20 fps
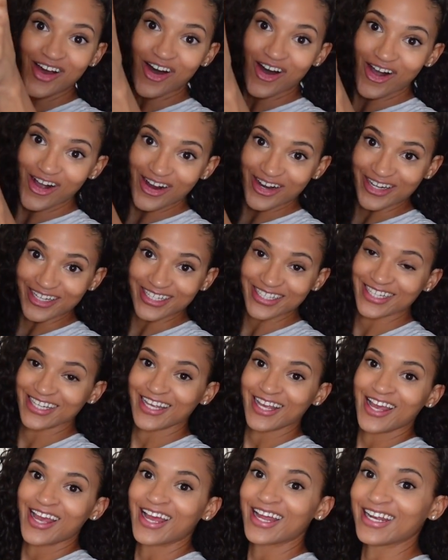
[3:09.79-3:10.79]
art.
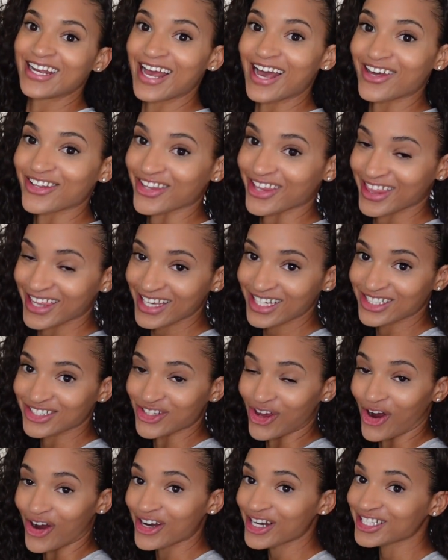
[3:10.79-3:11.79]
Now, the thing is,
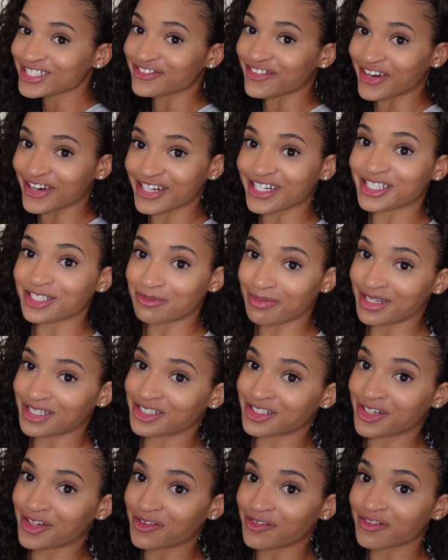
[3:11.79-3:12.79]
art is very
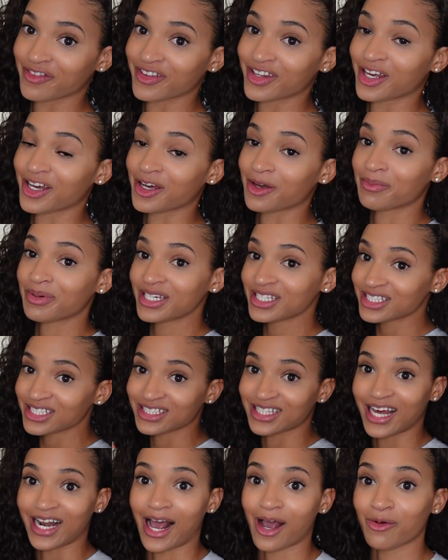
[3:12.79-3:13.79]
expensive. The pieces
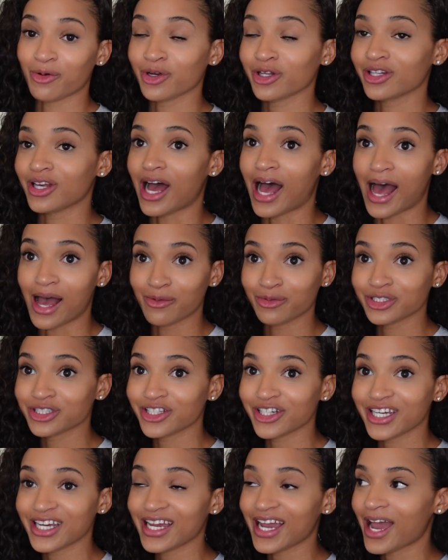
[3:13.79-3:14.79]
that I was
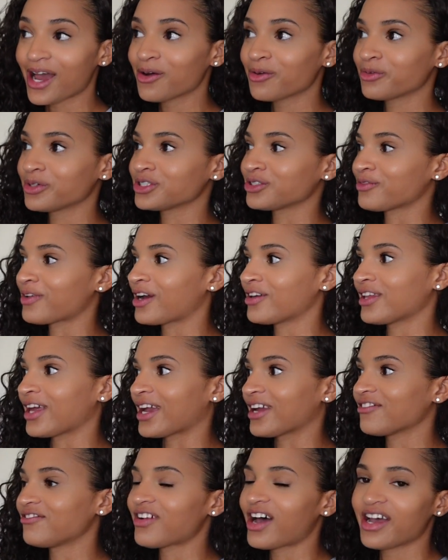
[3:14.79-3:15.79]
looking at was around
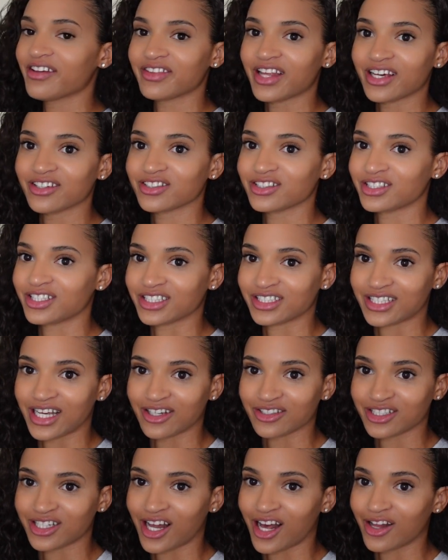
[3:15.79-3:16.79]
like $5,000,
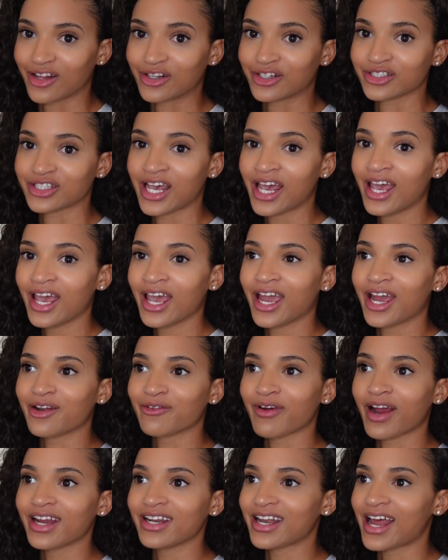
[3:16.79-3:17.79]
$6,000. And
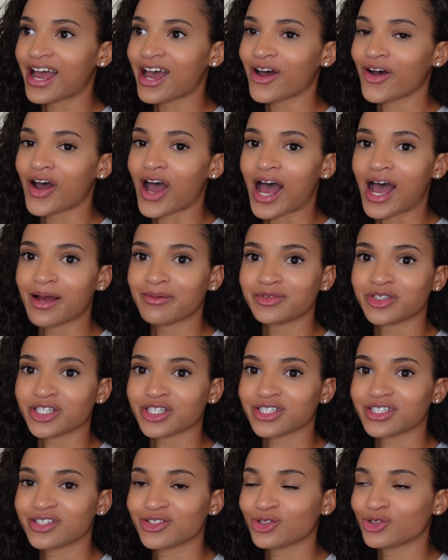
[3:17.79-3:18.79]
right now, I'm
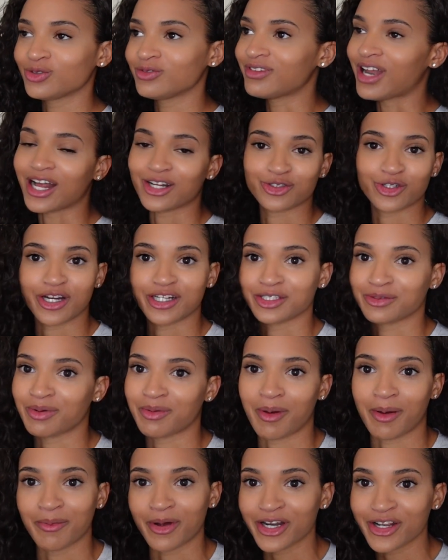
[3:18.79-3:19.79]
just not trying to spend
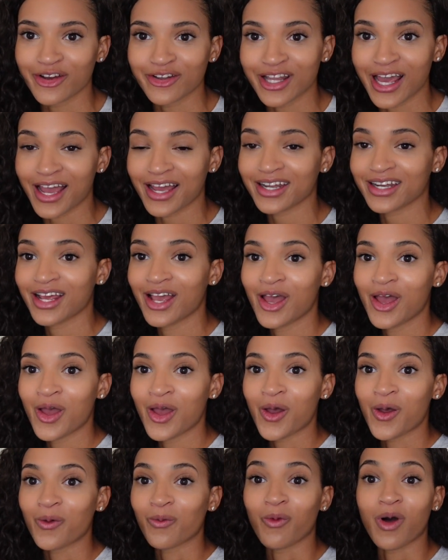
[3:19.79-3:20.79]
my money on that.
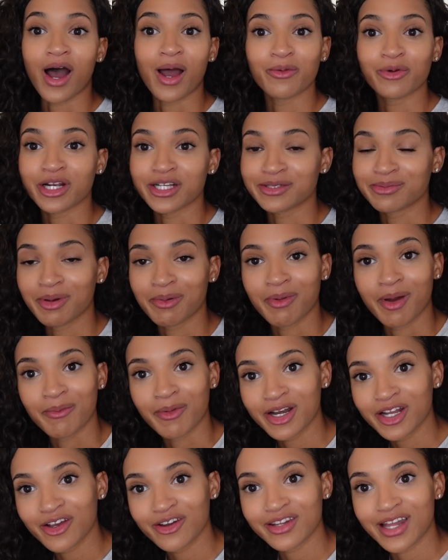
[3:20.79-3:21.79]
Why would I spend my
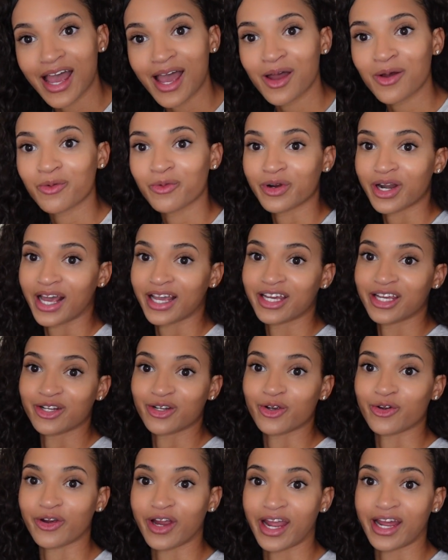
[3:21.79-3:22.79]
money on that when I
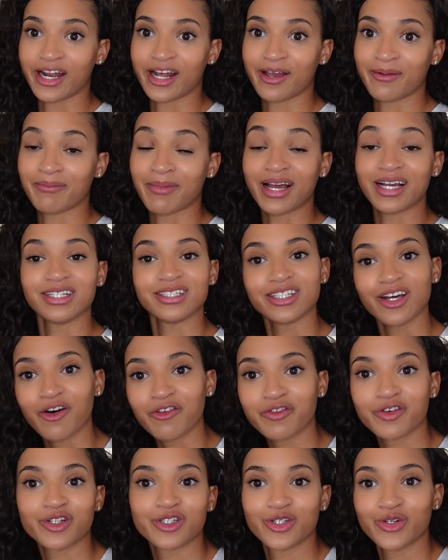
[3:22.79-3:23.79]
can create it
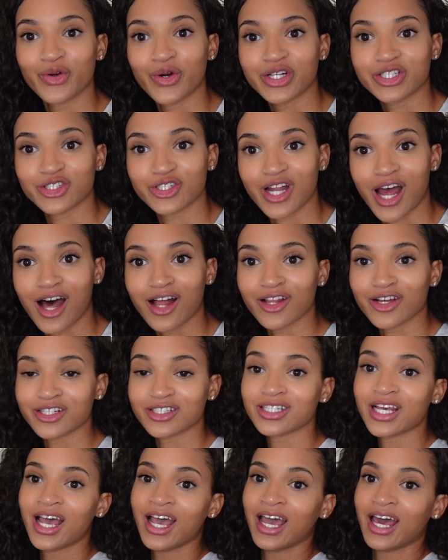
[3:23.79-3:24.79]
myself for
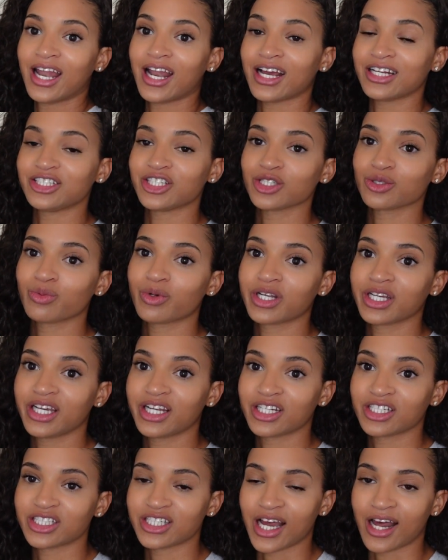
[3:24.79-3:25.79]
$200? And I just want to
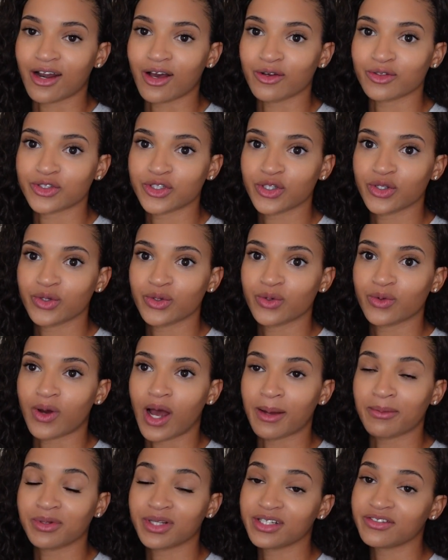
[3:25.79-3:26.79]
get a shout out to,
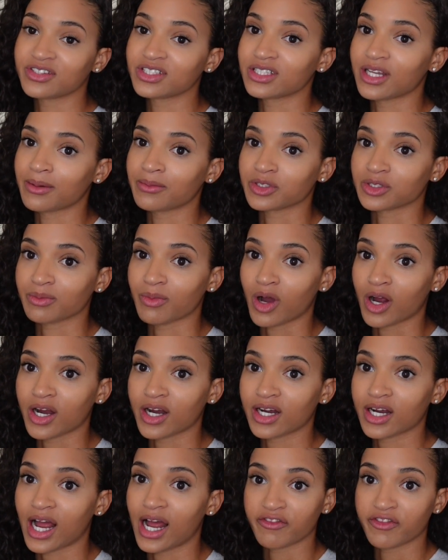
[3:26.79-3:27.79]
I believe his name is
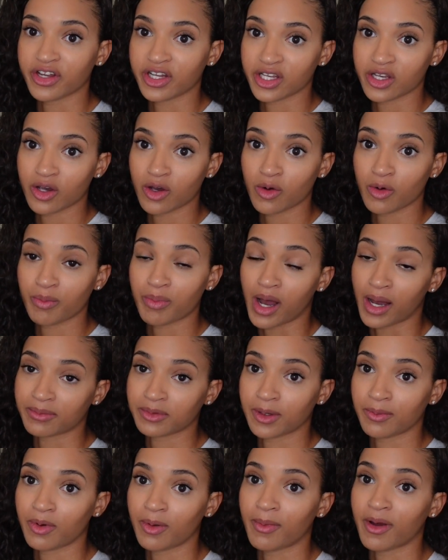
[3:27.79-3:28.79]
Mark. A video
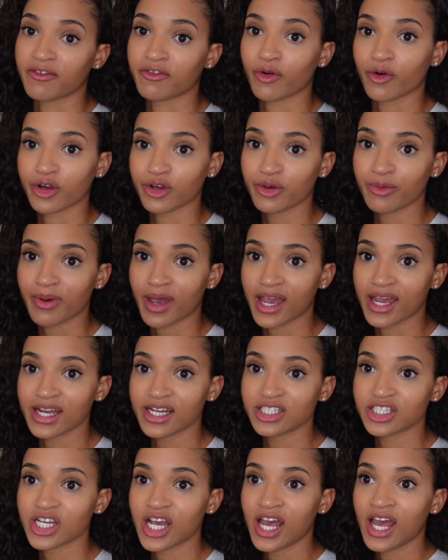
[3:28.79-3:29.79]
popped up on my For You
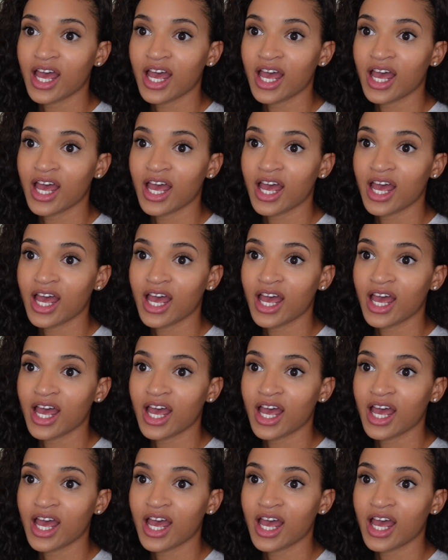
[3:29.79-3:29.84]
page,